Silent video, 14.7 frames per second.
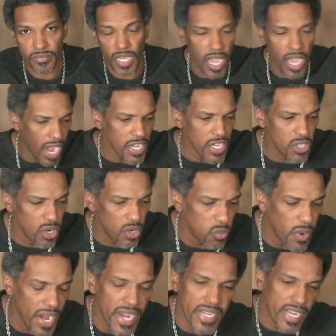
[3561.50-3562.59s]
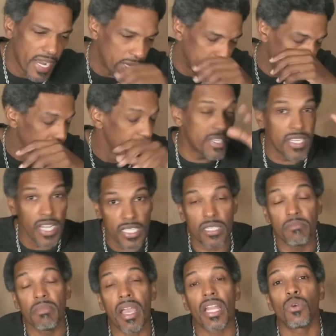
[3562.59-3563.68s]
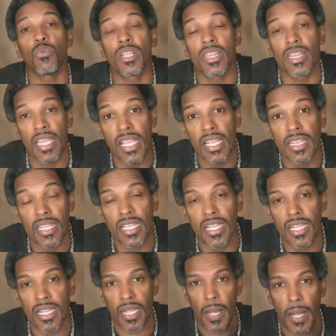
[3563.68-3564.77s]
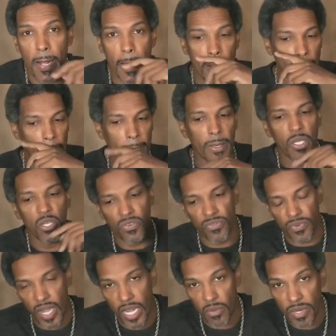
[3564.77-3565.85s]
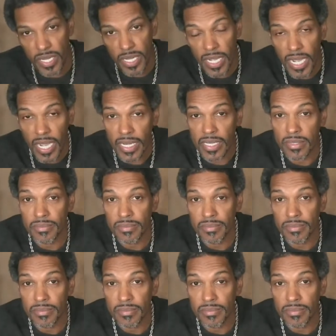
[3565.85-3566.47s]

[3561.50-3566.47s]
How are you going to wade that deep? It doesn't matter what they think. You're following God.